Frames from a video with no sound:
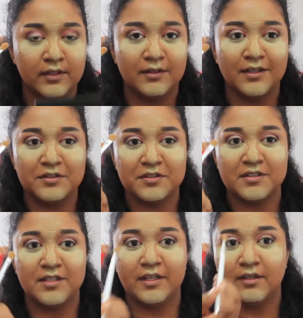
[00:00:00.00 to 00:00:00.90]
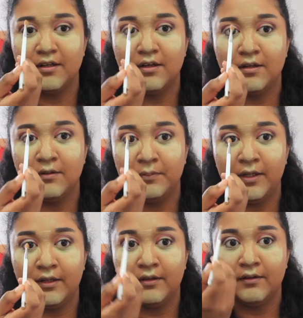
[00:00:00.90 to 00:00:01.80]
and not just like
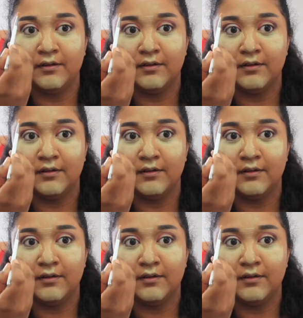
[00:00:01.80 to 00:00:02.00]
pink,